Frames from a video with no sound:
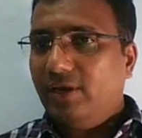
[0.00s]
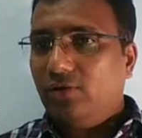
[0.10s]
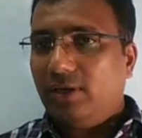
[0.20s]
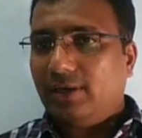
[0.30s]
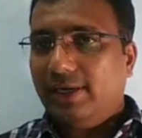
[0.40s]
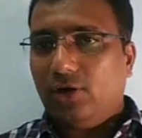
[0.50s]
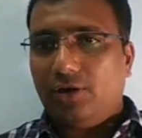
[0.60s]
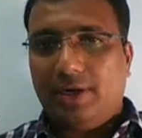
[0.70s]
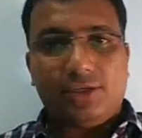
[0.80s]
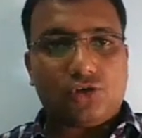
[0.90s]
So
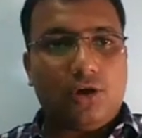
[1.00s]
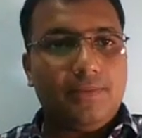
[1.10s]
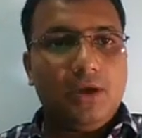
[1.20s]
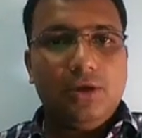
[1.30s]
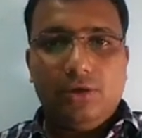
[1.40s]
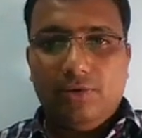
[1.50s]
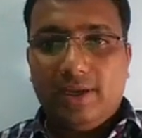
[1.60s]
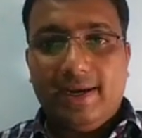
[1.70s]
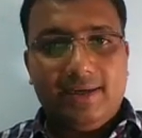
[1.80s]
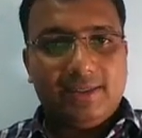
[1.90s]
when you click on a
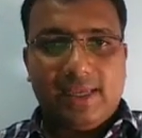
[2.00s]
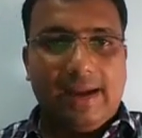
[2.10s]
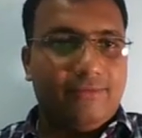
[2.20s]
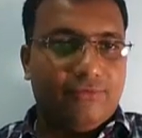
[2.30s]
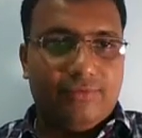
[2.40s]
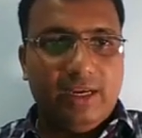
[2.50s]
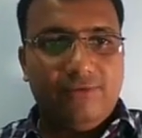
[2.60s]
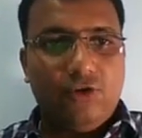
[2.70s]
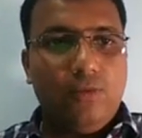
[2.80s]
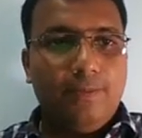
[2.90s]
desktop, you will get
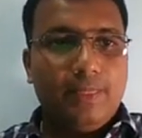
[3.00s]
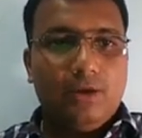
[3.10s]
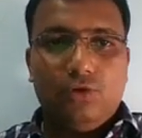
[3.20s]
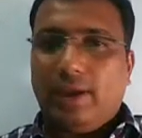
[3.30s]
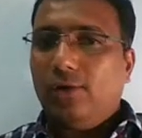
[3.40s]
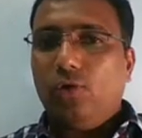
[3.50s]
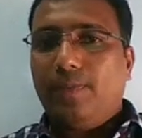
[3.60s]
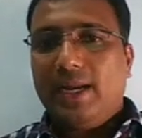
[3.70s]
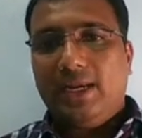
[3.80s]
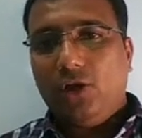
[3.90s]
this app
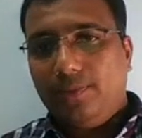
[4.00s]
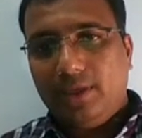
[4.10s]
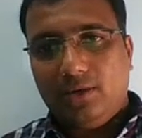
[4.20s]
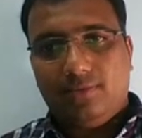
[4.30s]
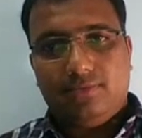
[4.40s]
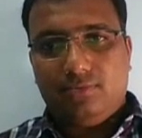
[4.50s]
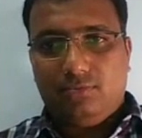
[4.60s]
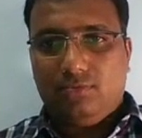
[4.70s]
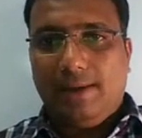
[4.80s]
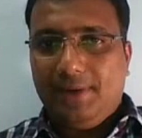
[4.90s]
info. You can open
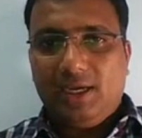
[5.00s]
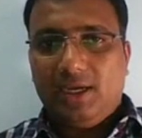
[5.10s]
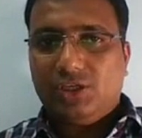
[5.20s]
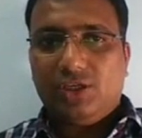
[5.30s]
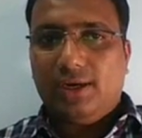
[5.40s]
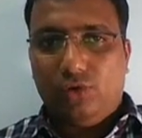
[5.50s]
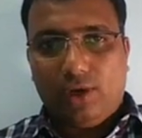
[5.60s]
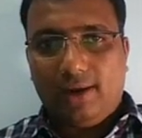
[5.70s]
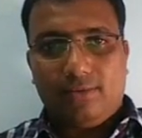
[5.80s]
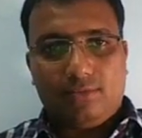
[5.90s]
any of the
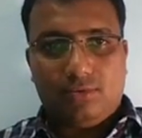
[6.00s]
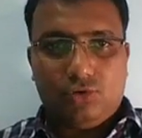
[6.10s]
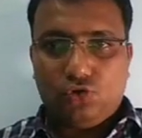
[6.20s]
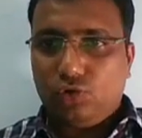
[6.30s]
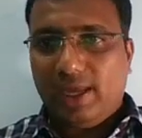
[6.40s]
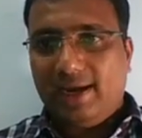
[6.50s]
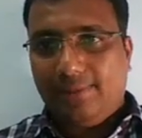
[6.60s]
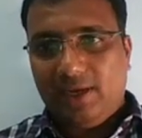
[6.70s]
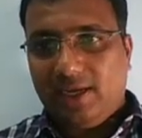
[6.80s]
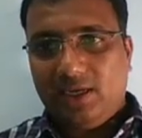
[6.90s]
application and you can
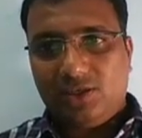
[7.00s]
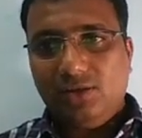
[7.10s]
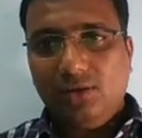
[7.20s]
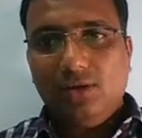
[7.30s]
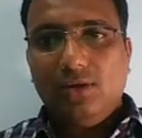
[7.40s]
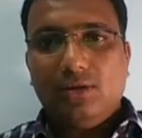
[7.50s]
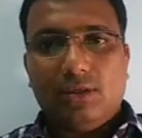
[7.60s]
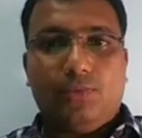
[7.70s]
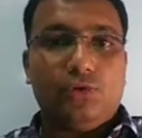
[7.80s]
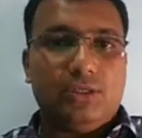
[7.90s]
show that
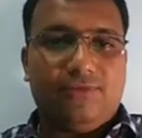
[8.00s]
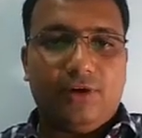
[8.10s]
application.